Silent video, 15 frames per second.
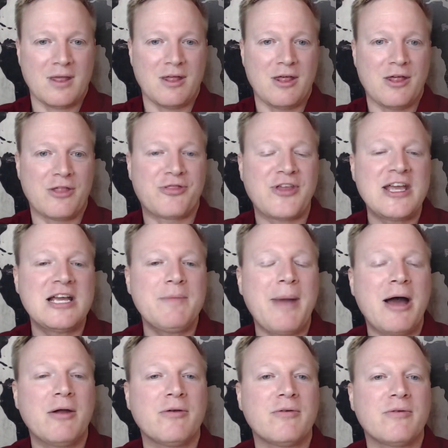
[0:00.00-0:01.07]
Think
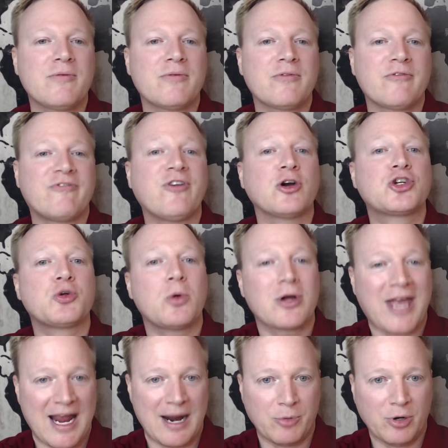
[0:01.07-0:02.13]
about virtual
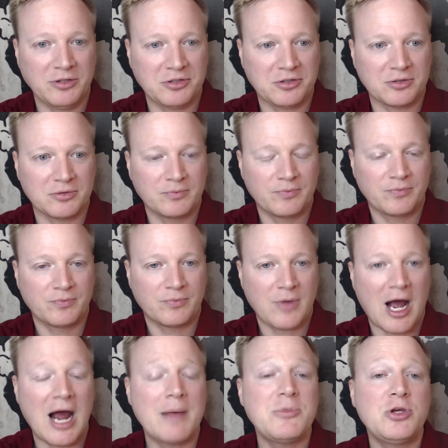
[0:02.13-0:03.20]
cameras.
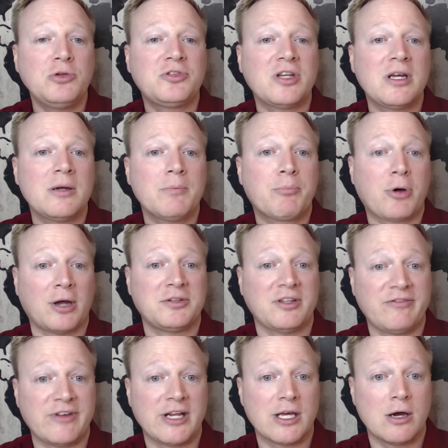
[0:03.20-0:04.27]
I'm using Prezi
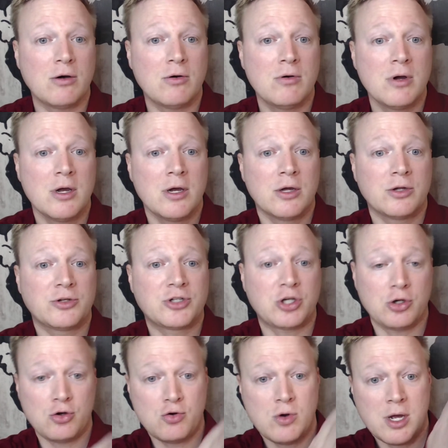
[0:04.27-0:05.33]
Video
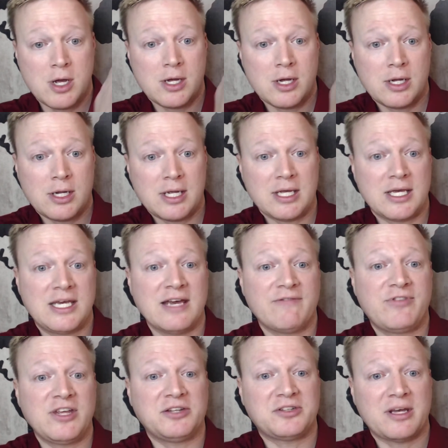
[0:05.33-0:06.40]
to give
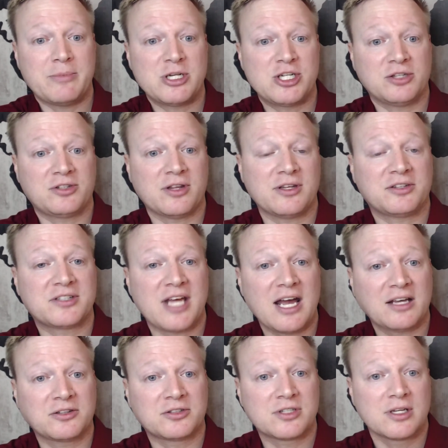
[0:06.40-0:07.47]
these images and this
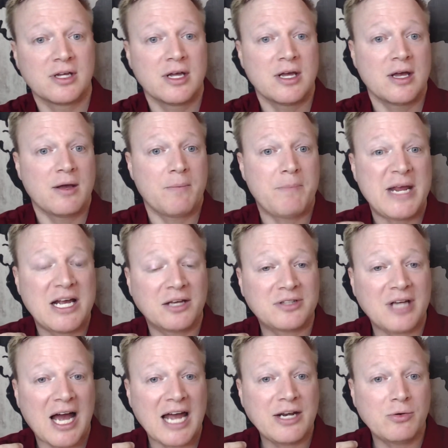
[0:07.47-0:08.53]
text because
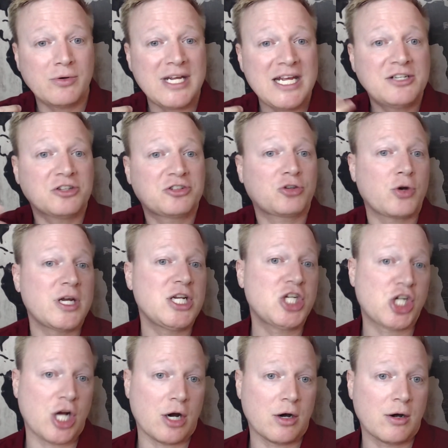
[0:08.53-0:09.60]
I don't need to screen
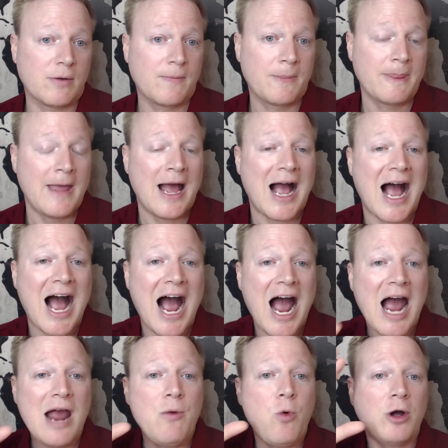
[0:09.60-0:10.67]
share.
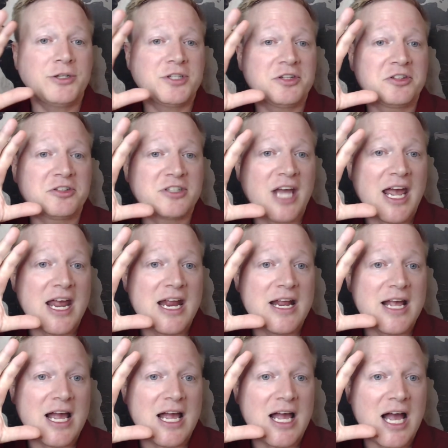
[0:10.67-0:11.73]
I want to
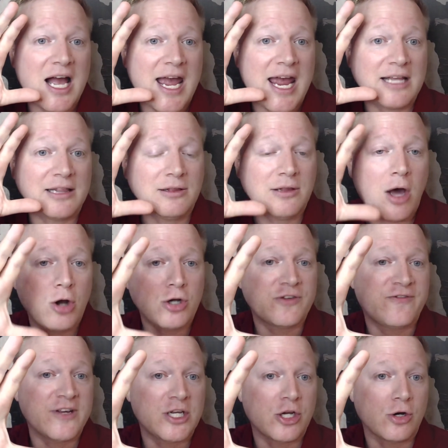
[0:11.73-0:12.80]
stay a large
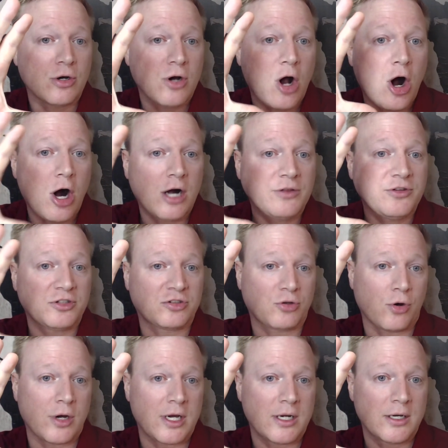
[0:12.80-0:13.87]
figure on the
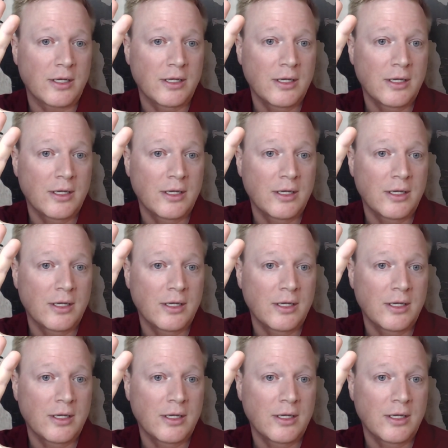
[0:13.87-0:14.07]
screen